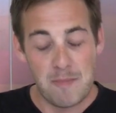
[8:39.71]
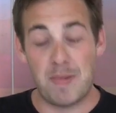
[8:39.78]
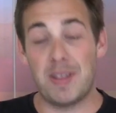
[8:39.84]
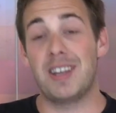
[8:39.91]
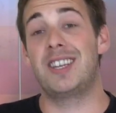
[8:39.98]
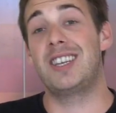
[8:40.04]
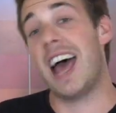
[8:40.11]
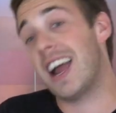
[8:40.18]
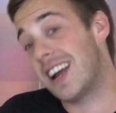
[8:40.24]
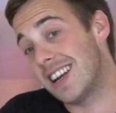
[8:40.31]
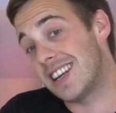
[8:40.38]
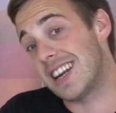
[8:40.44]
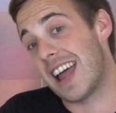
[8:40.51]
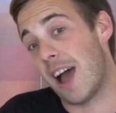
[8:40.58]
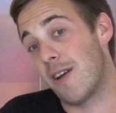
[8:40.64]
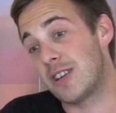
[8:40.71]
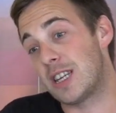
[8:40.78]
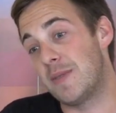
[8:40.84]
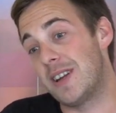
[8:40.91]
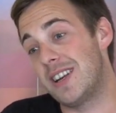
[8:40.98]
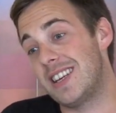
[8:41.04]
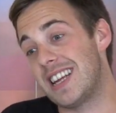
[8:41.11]
But the second
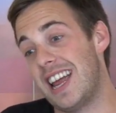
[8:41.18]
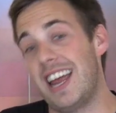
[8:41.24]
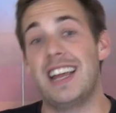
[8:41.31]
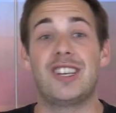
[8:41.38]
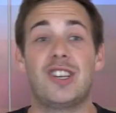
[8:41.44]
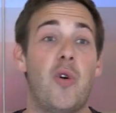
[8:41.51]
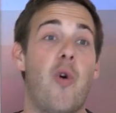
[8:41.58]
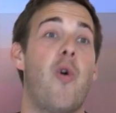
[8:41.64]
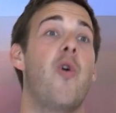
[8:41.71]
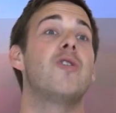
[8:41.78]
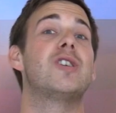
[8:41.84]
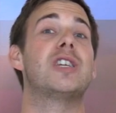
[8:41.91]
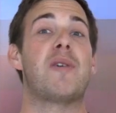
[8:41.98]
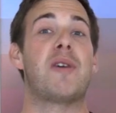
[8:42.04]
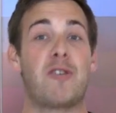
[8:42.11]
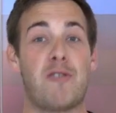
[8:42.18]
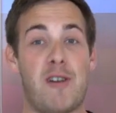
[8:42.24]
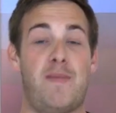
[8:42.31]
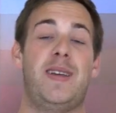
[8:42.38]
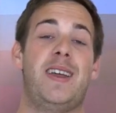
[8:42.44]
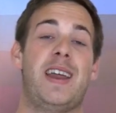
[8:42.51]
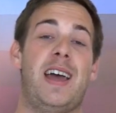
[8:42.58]
announcement is also
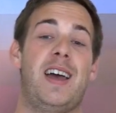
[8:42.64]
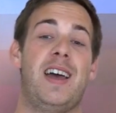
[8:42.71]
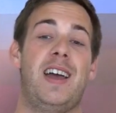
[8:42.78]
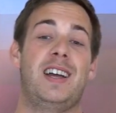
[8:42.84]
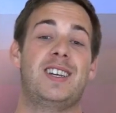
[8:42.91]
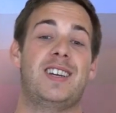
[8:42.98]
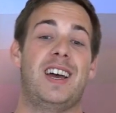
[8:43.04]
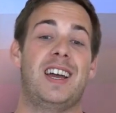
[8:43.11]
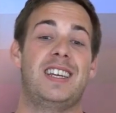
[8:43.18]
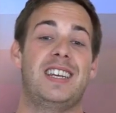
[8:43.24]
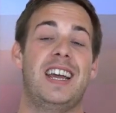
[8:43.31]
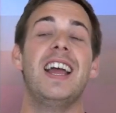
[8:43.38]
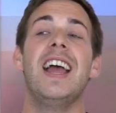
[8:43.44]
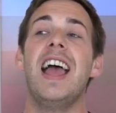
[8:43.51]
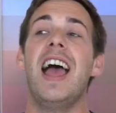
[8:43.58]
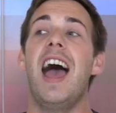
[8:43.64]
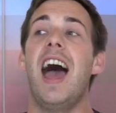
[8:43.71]
incredibly exciting,